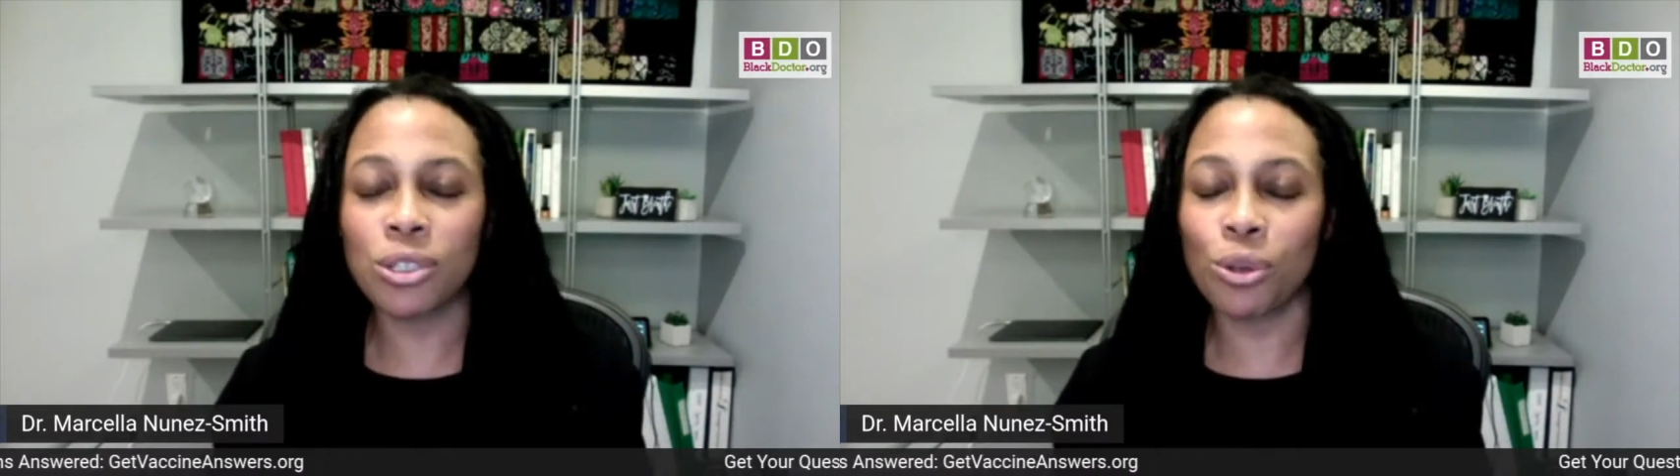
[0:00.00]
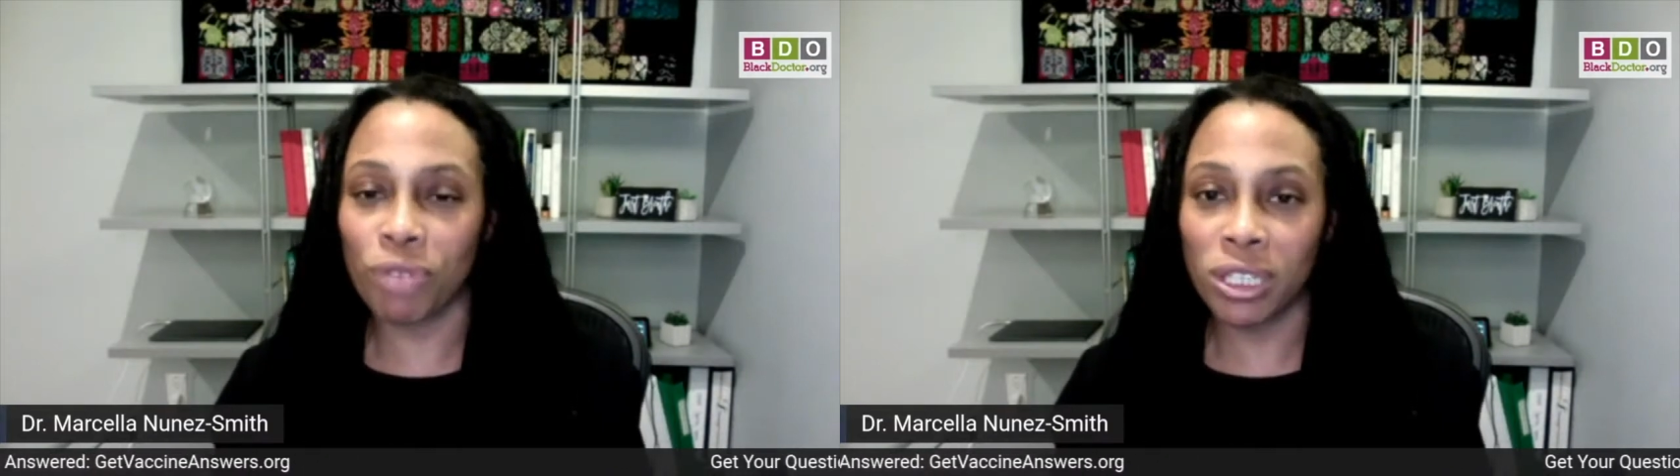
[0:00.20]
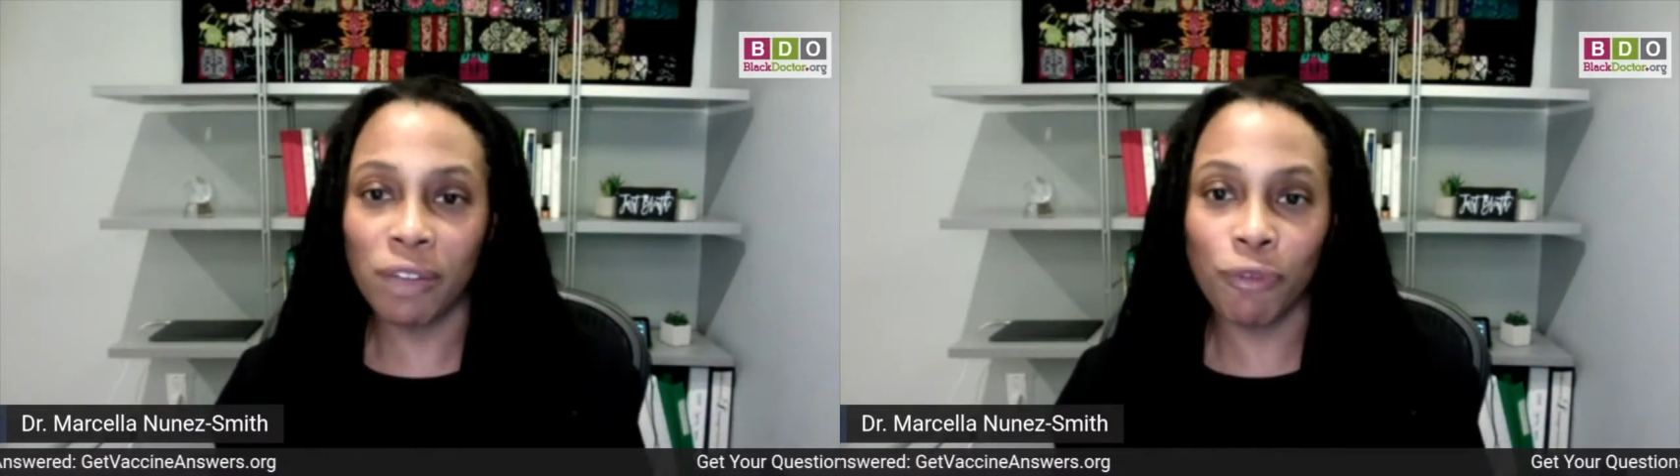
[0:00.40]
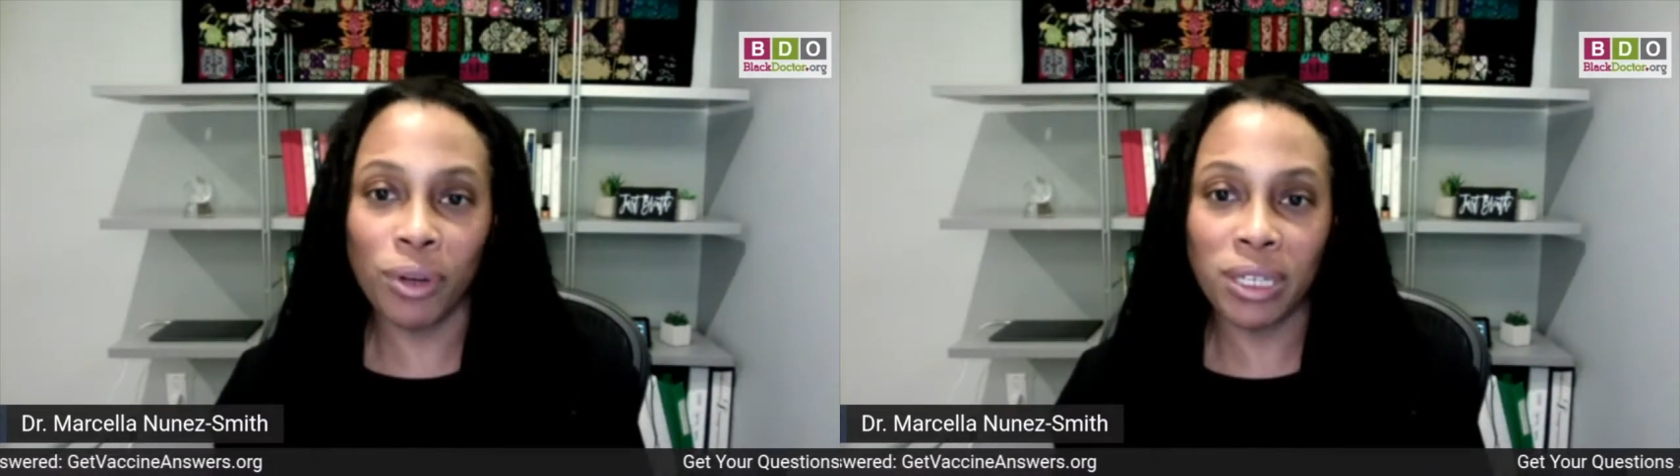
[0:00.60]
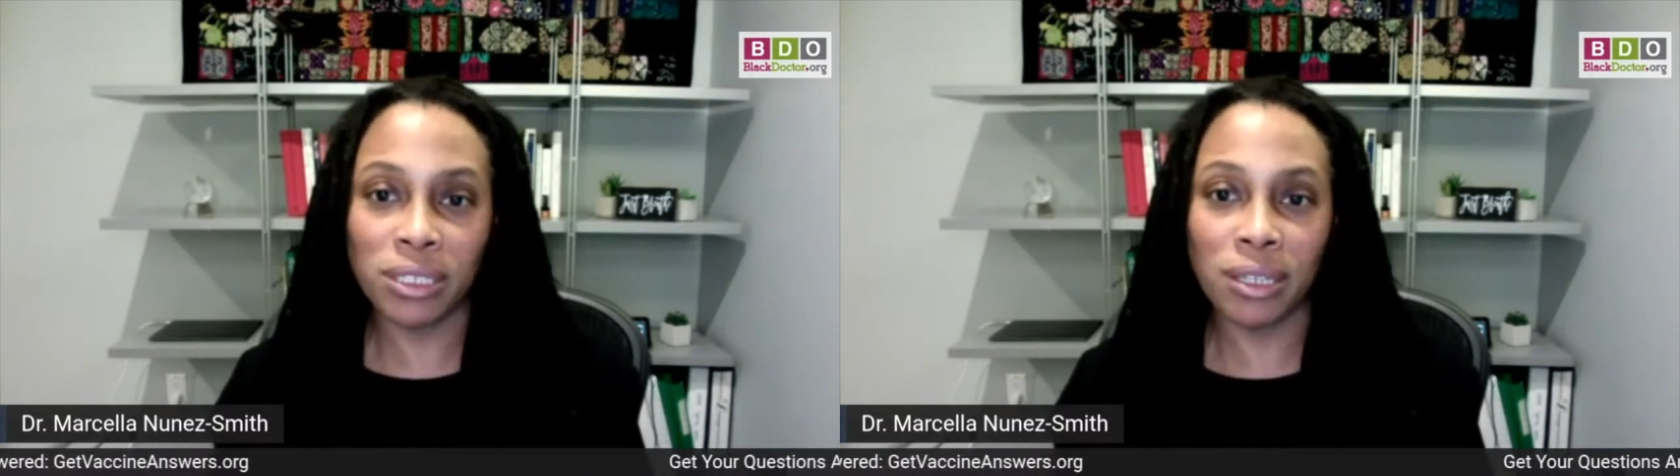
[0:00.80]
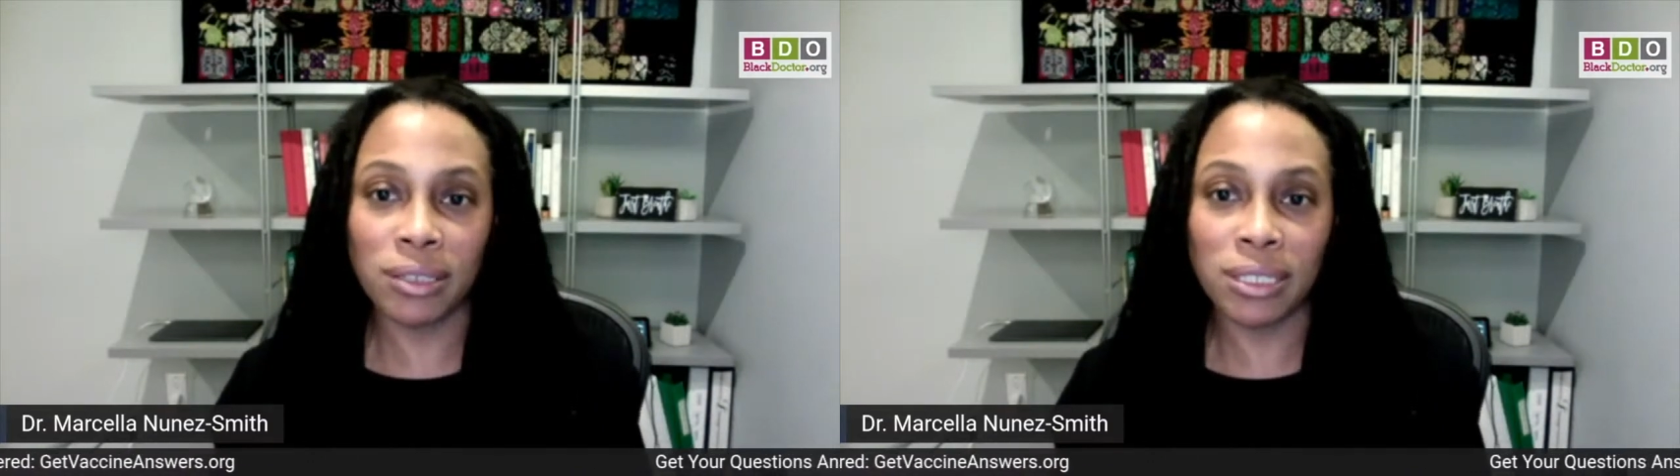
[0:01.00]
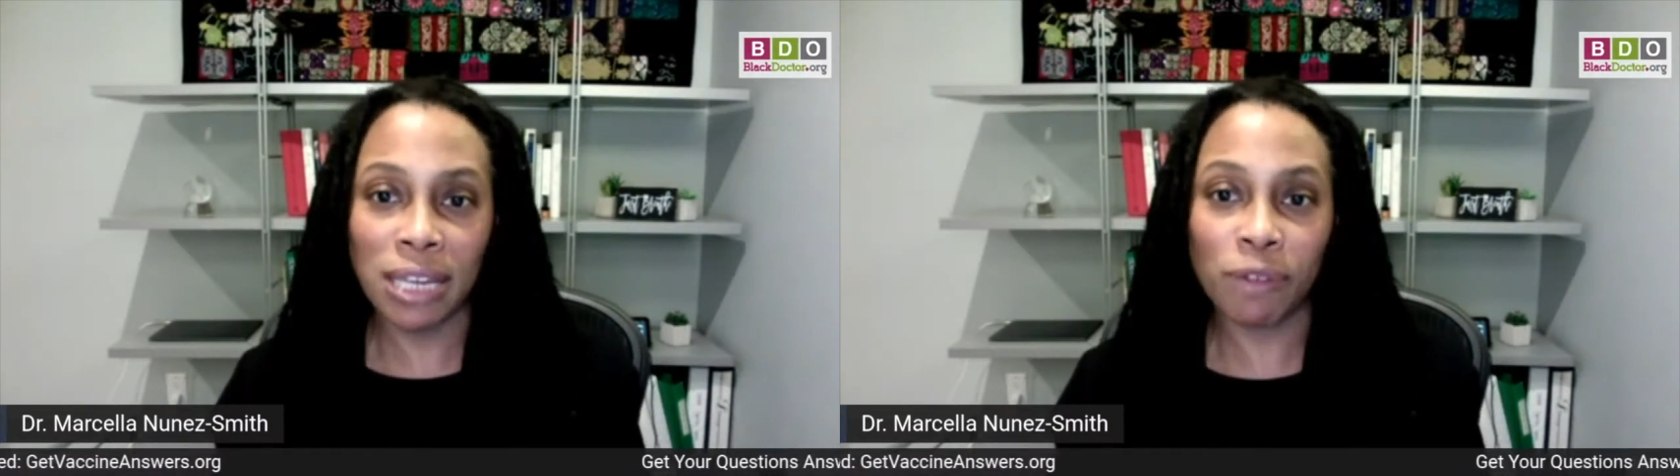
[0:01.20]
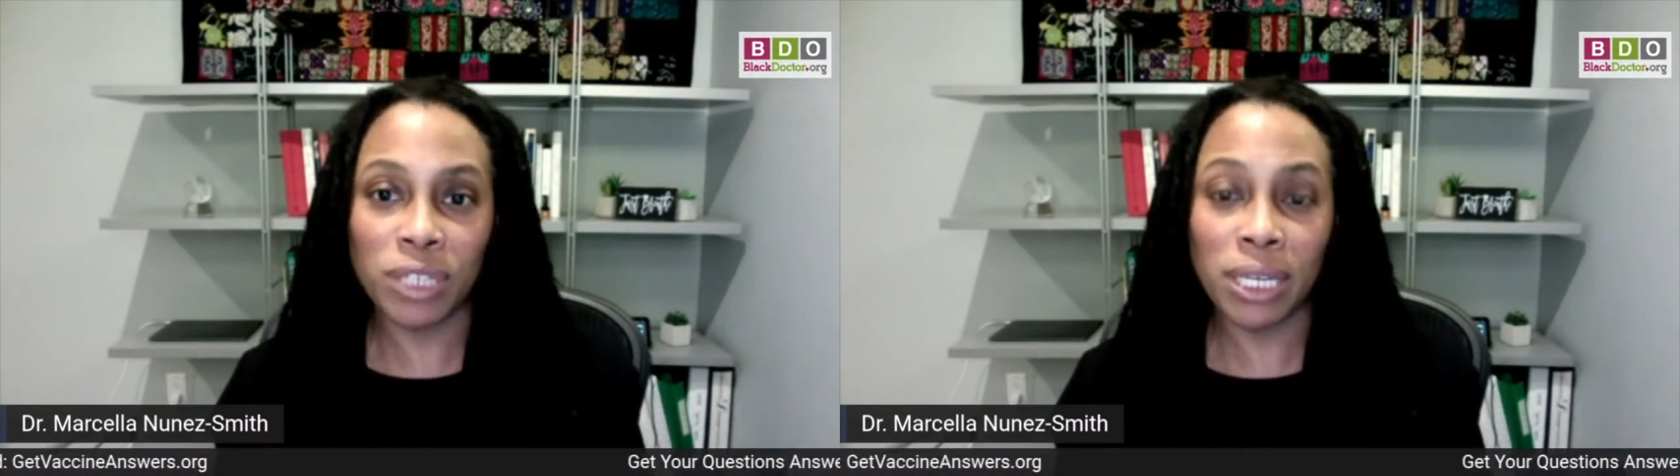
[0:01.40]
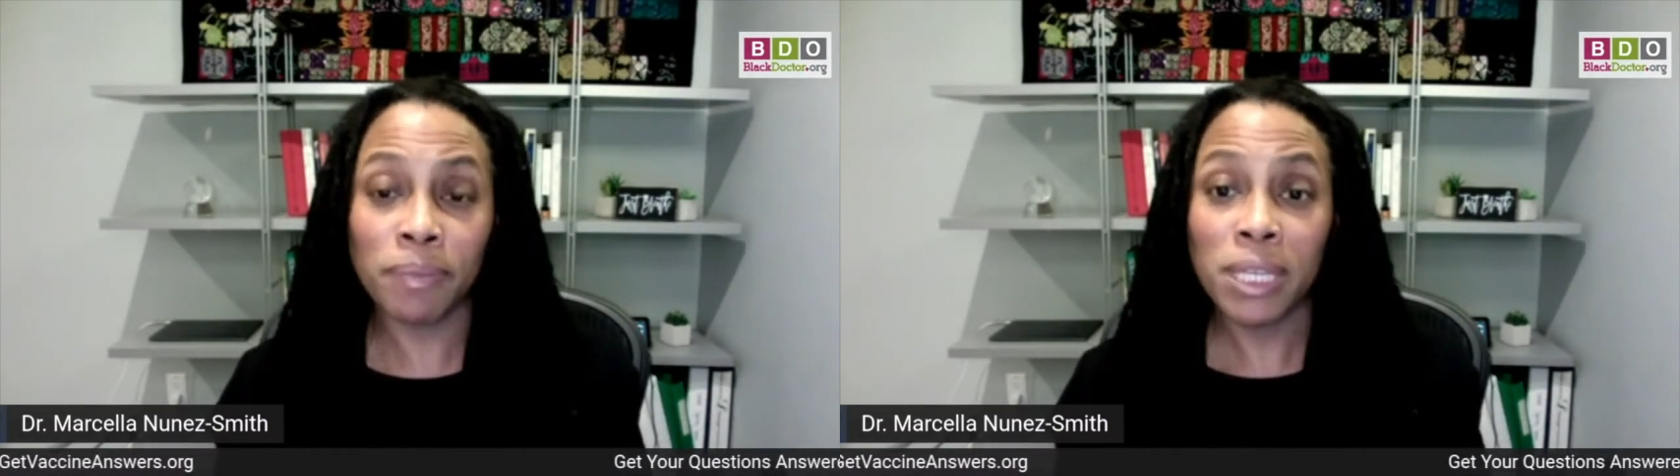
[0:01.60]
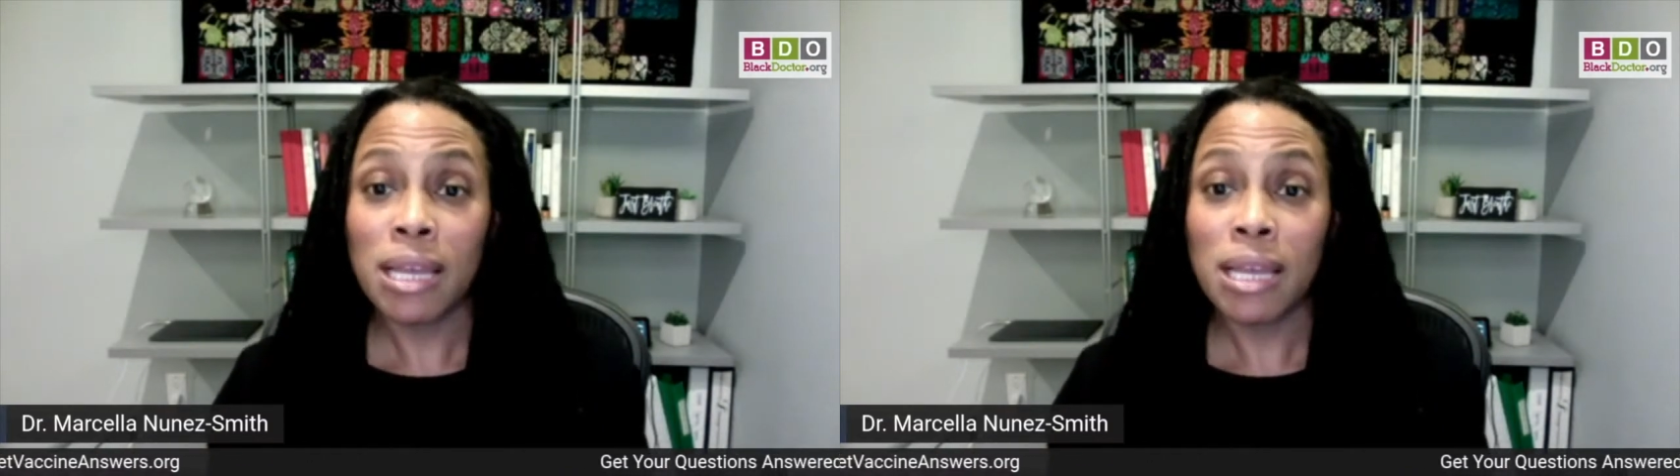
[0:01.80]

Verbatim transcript: are really focused on safety.